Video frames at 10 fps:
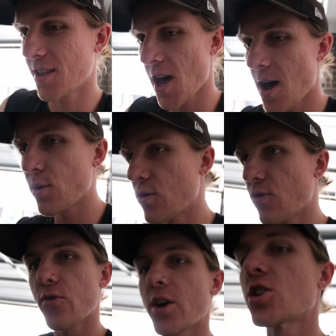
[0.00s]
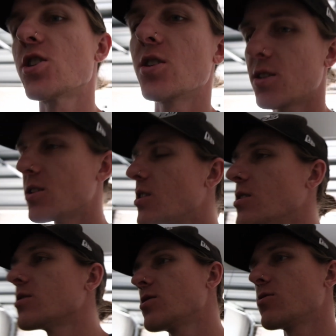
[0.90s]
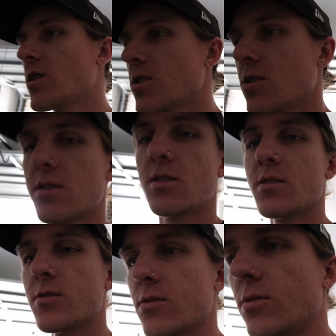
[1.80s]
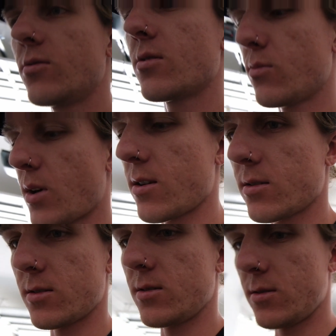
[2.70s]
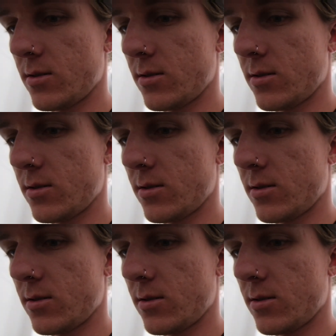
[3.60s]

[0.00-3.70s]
cabin freshness situation. Let's do a little comparison.